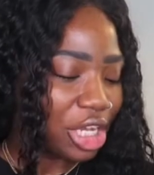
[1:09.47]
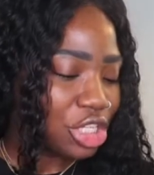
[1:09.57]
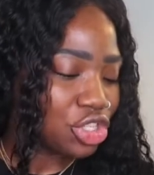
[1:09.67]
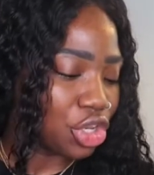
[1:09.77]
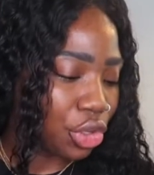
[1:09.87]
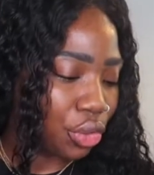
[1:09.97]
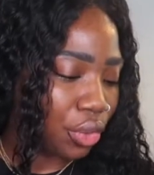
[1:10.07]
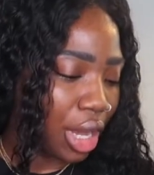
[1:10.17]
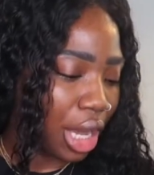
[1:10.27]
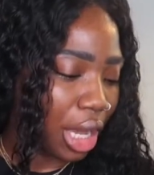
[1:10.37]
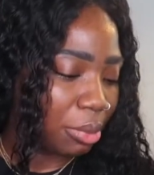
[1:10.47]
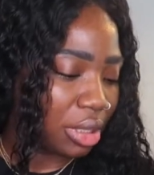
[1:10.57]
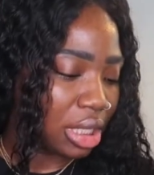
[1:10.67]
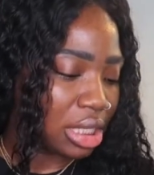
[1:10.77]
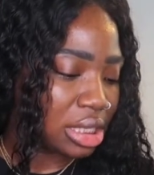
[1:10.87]
So
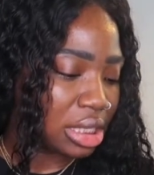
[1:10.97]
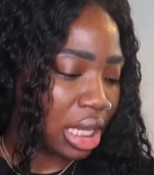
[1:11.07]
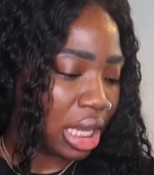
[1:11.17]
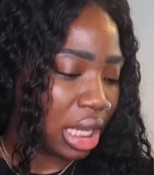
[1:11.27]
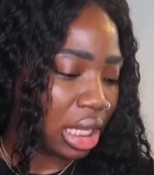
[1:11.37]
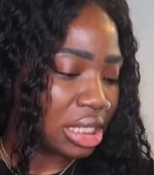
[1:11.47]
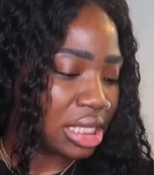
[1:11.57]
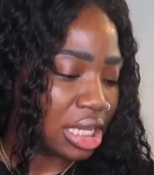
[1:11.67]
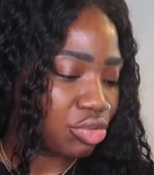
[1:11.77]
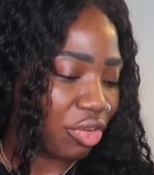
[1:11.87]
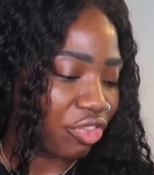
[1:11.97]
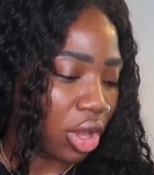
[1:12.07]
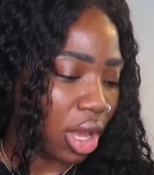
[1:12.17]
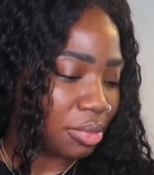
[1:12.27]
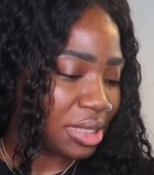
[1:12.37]
it says with
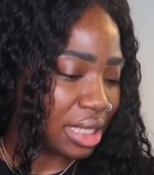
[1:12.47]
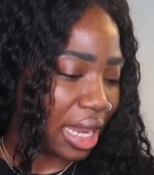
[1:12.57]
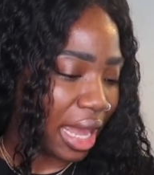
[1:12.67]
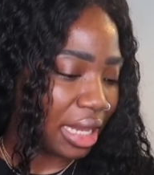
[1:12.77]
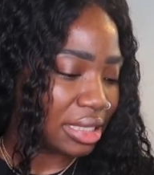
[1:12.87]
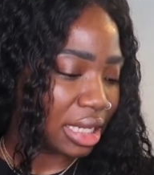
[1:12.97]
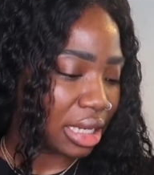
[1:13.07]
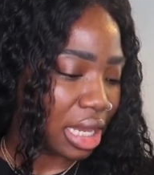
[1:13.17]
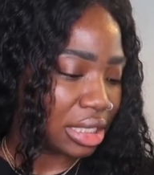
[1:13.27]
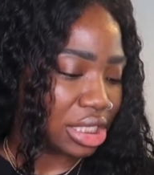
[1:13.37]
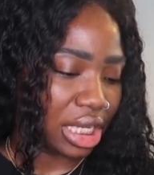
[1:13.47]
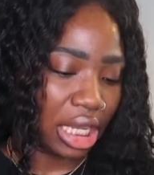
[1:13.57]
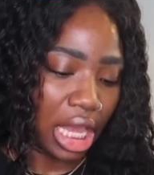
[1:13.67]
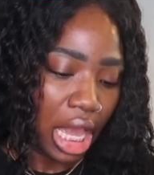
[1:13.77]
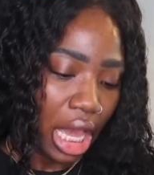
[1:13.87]
Upsilite technology.